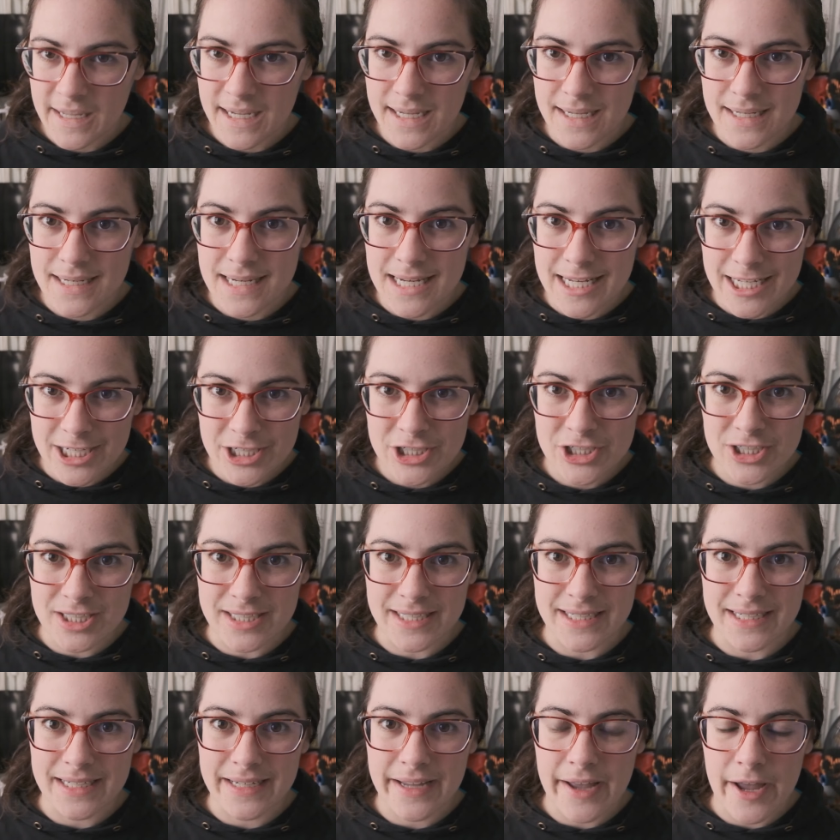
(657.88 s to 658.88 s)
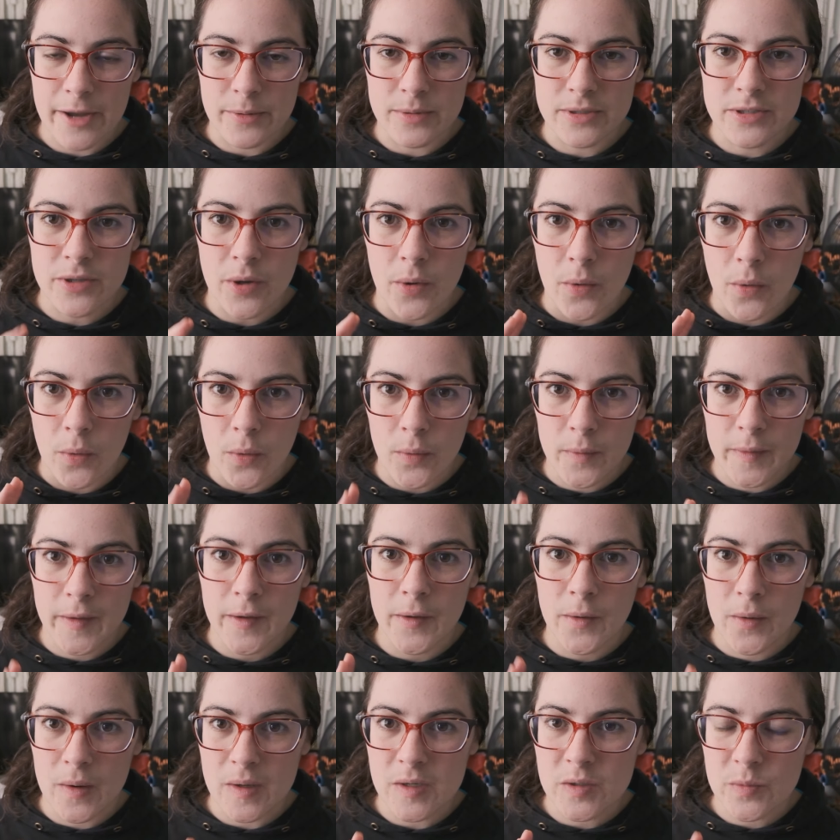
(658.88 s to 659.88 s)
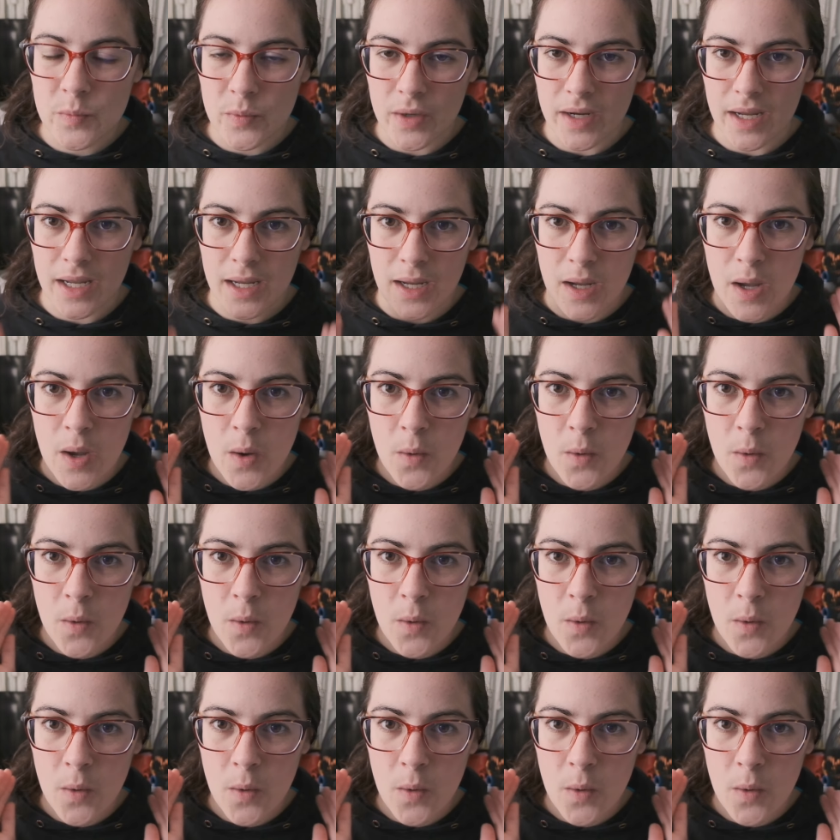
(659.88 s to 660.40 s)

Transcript: Initially, I was only going to bring